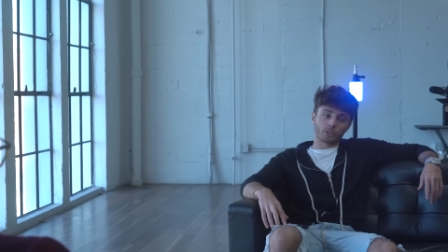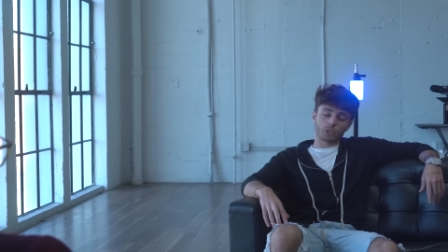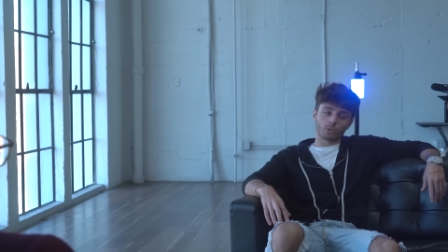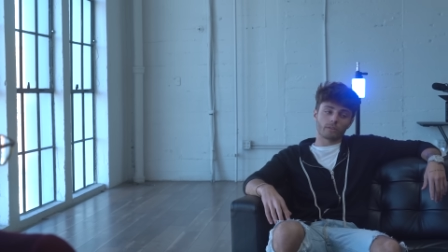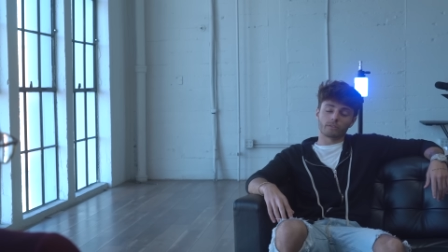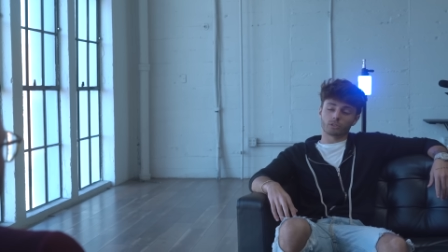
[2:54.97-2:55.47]

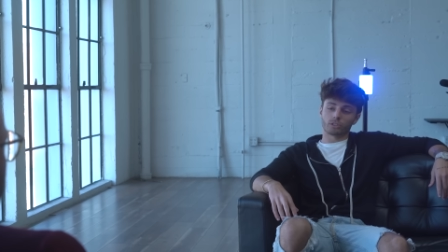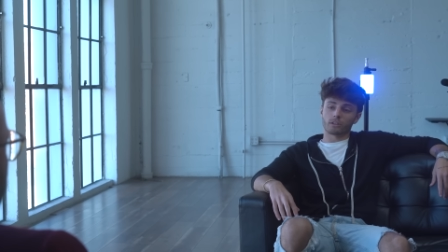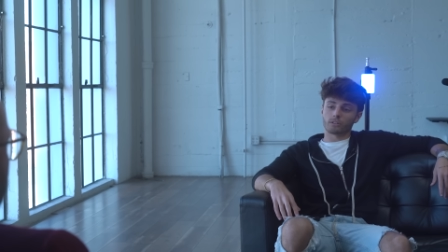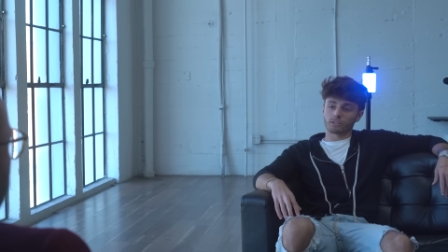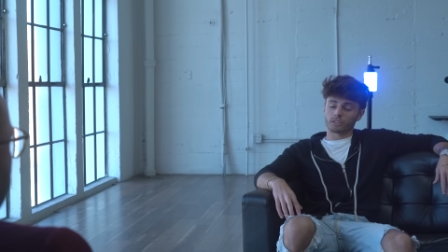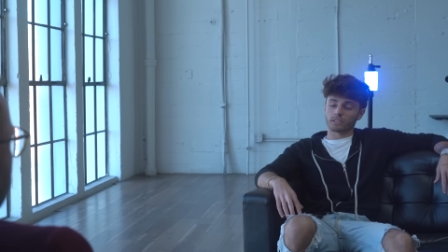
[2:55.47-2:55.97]
first twelve hundred
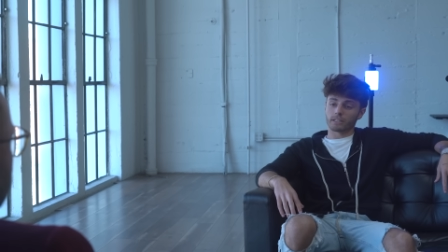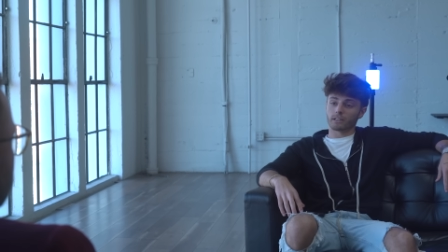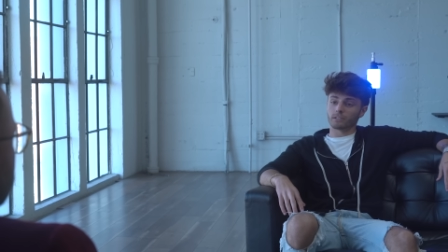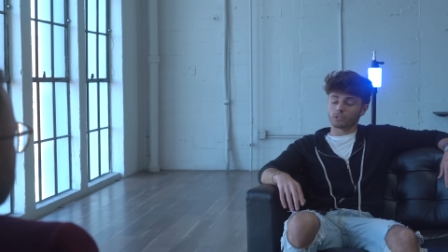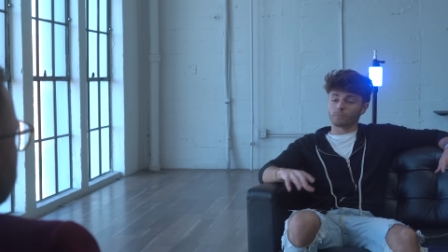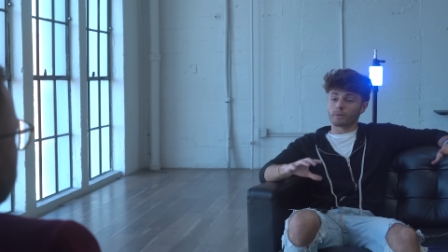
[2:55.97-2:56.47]
dollars in
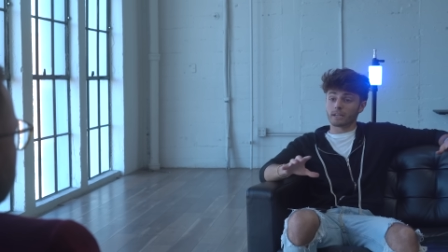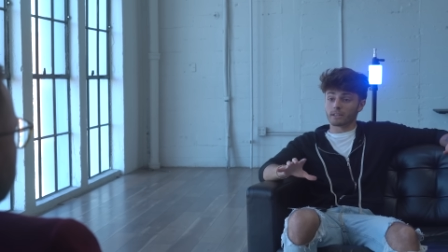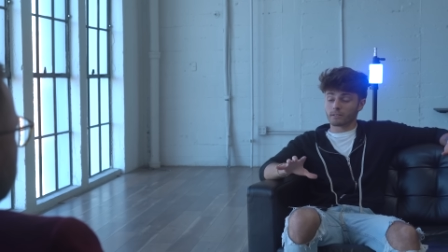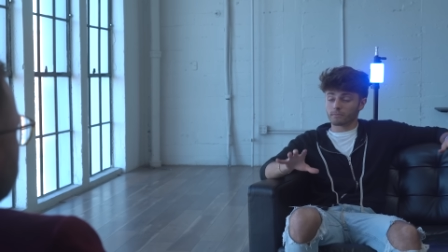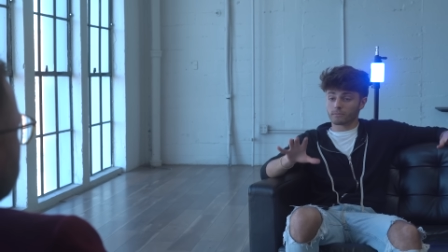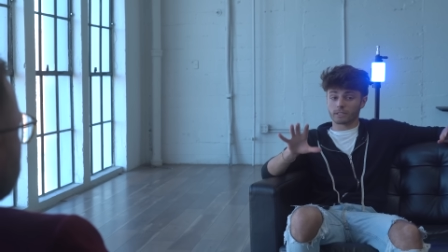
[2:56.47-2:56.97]
sales, you made it.